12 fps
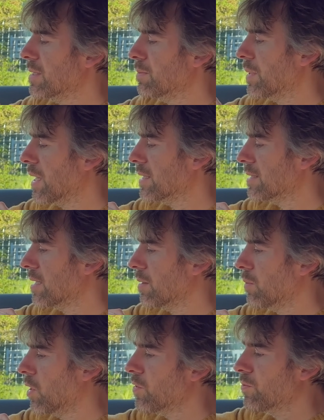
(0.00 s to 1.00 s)
But
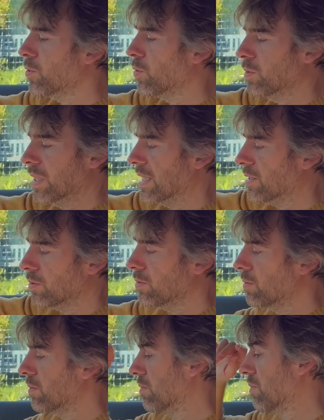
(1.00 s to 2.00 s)
overall, it's
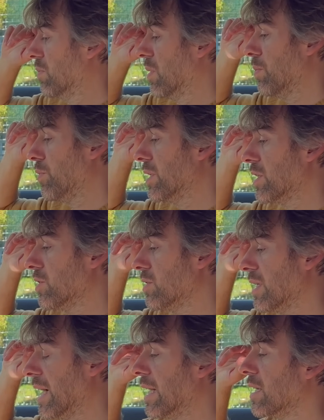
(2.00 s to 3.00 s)
all pretty good,
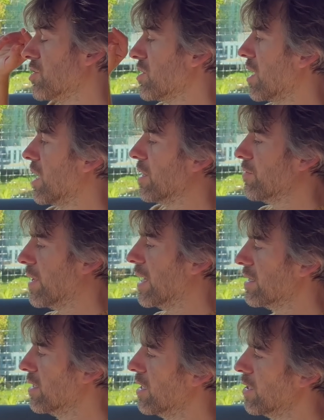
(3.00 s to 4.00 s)
and I just like the
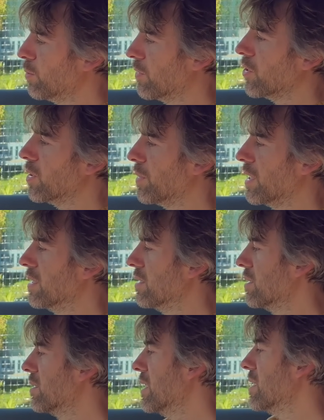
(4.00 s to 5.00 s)
fact we've got the
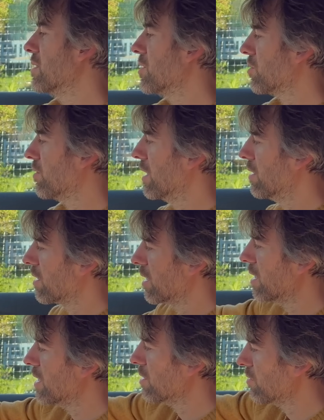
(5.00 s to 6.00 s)
buttons, decent screen, we've got a
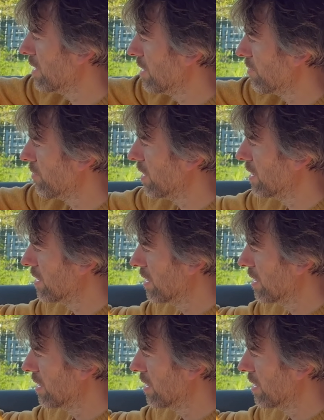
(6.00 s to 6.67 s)
nice screen in front,